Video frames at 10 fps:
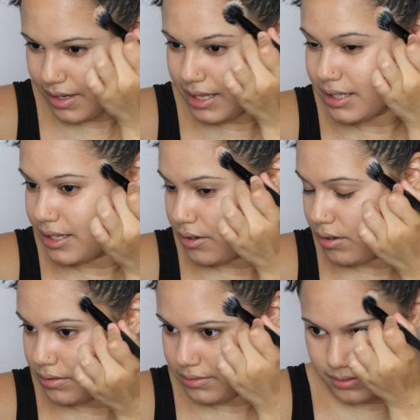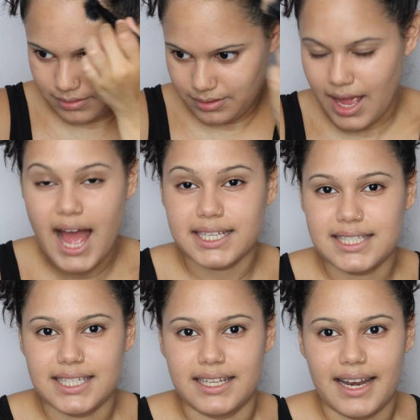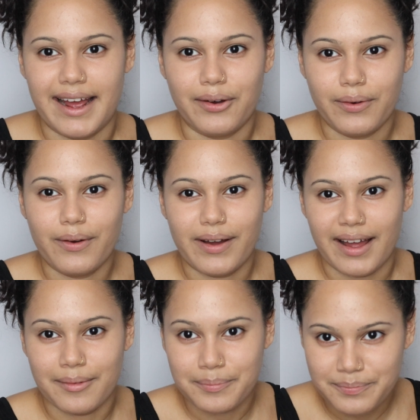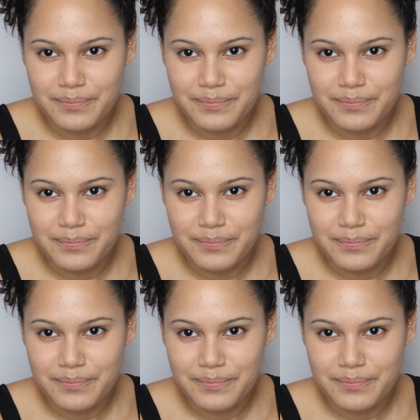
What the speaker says: A little. I see it now. Okay.